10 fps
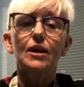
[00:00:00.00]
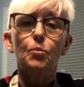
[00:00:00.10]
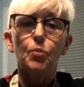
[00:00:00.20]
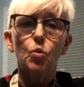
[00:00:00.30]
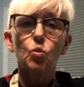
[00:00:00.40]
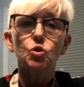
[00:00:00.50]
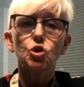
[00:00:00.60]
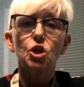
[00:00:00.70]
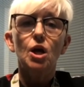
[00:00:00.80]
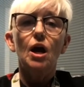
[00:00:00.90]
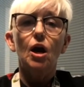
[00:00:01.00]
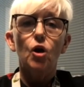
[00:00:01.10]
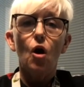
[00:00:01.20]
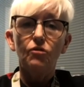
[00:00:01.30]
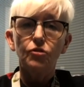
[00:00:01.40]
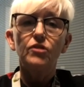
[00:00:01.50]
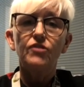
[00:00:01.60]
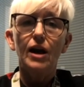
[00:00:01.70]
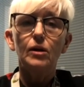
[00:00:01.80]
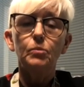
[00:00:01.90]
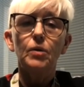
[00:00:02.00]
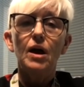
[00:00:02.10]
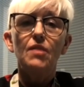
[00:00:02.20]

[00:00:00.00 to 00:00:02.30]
approach and offer of help,